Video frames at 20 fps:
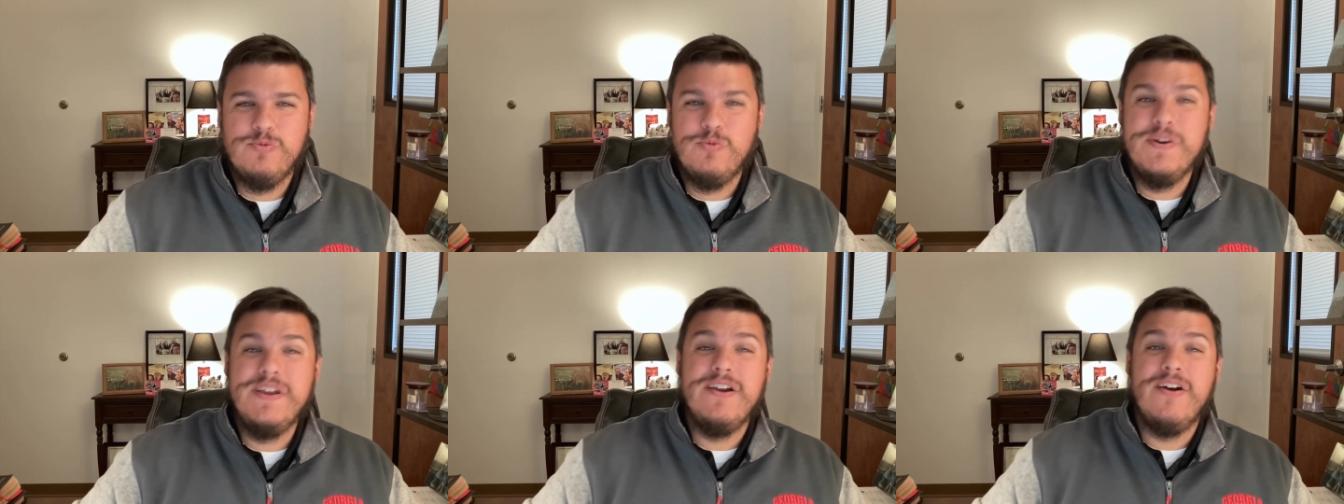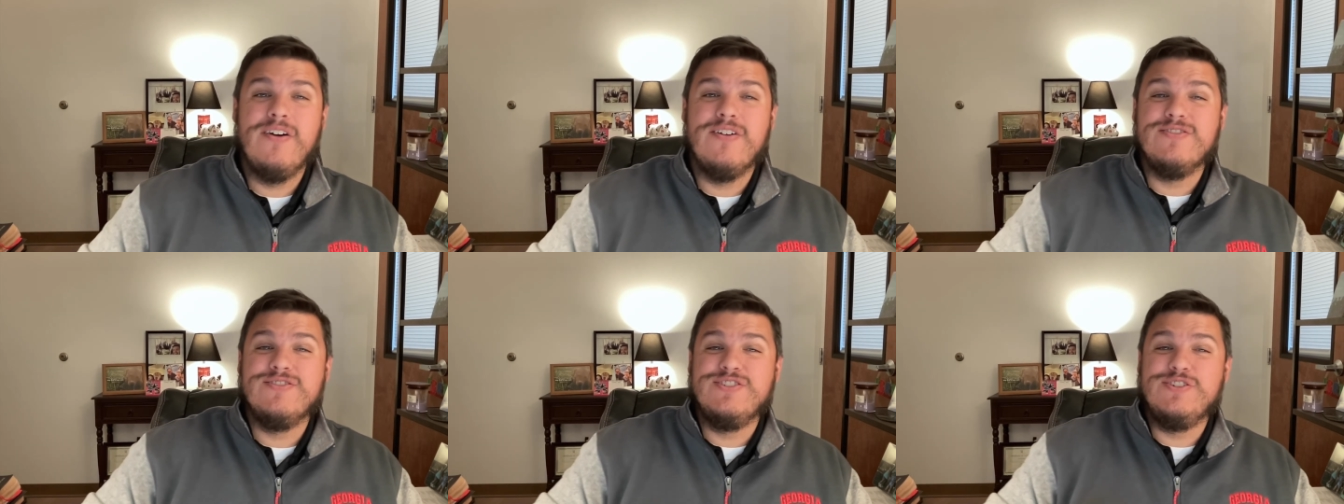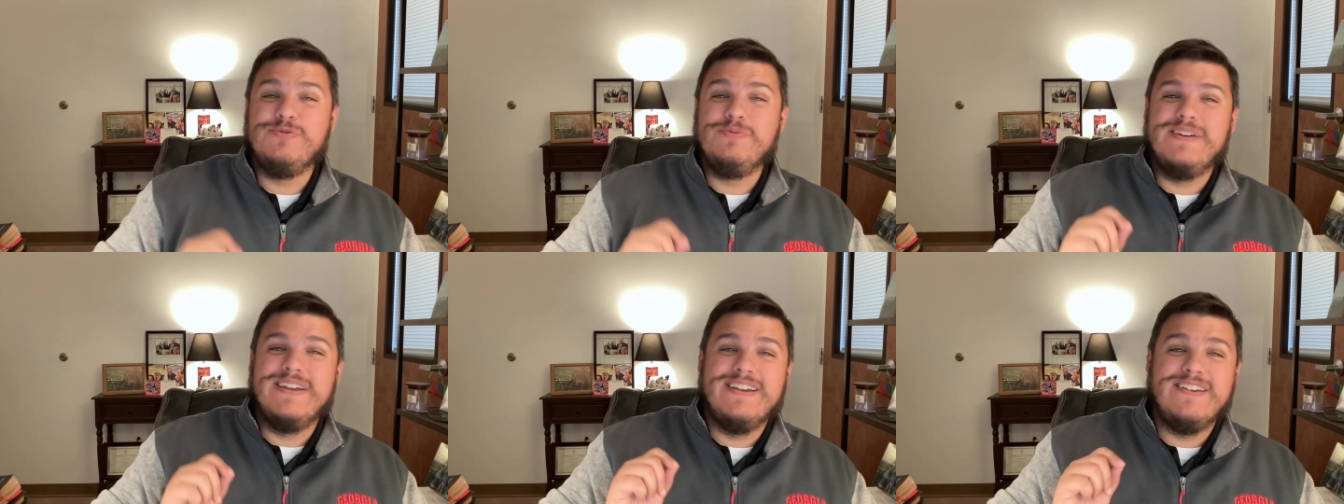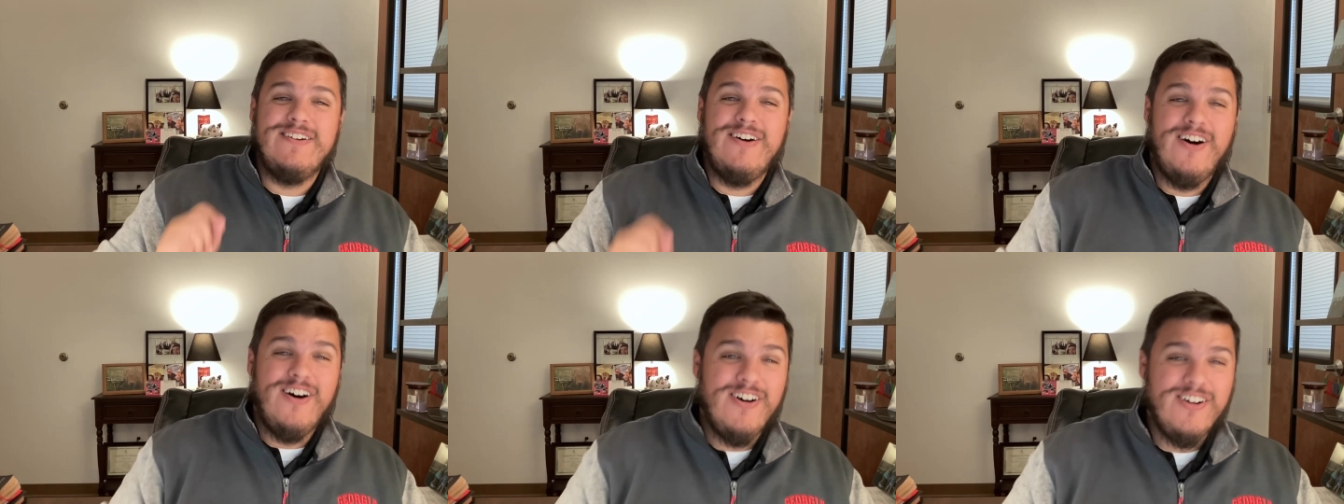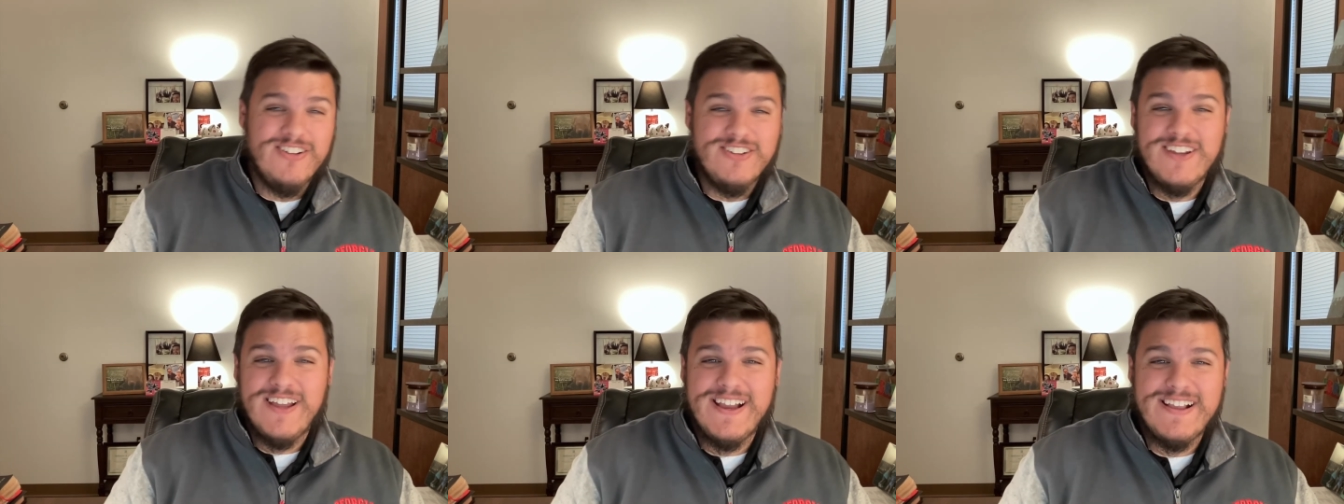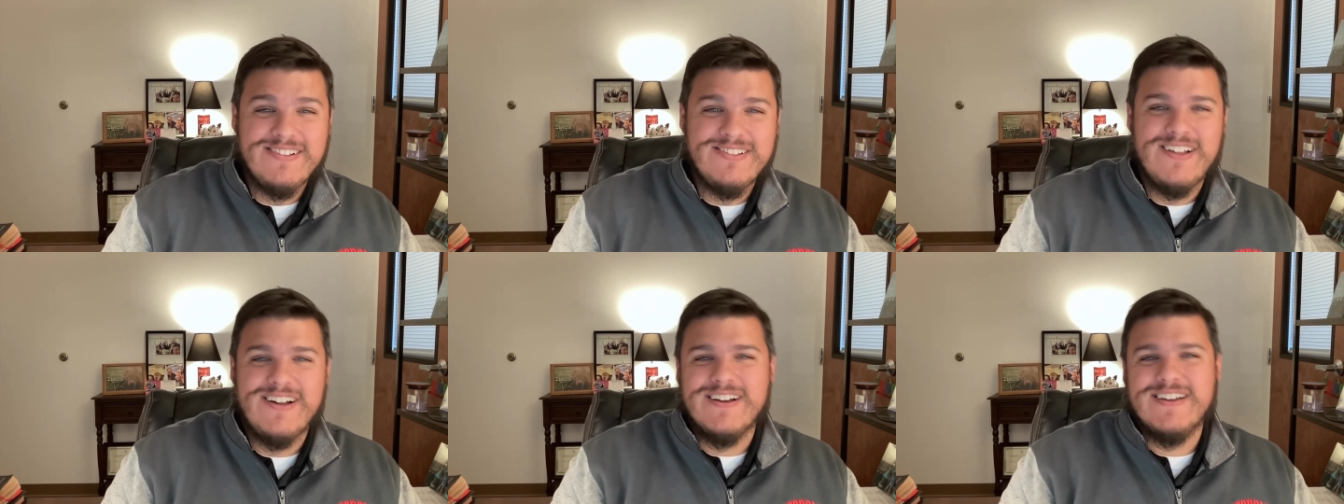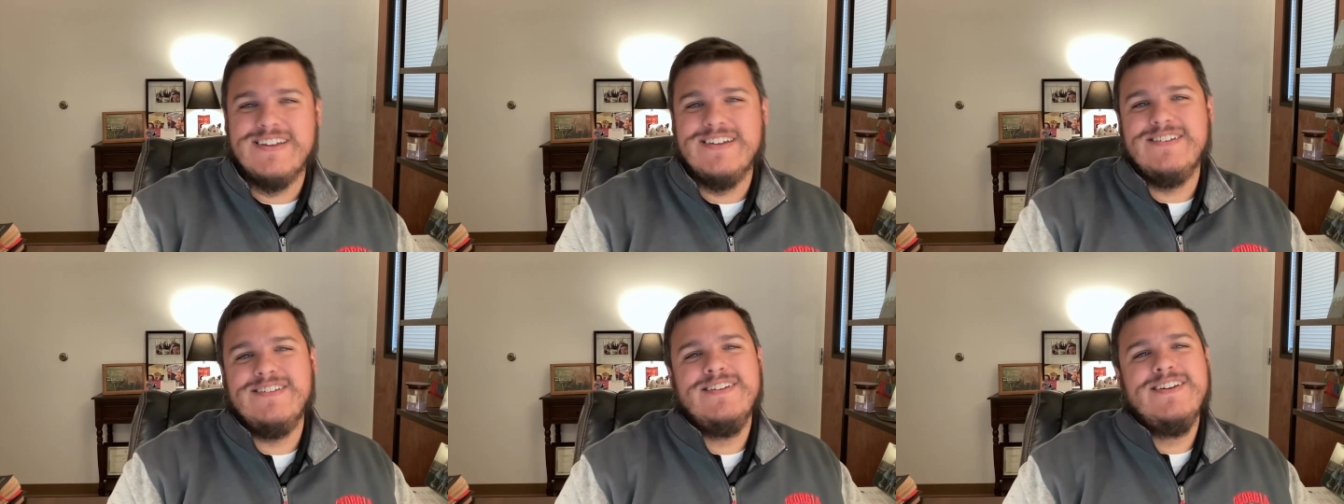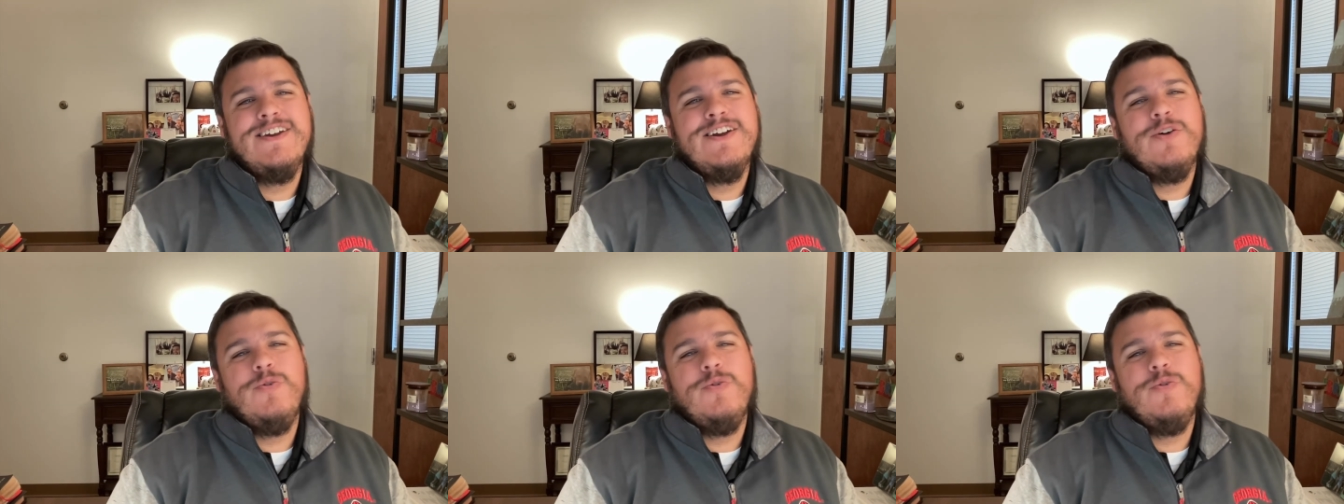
we are doing an all night lock in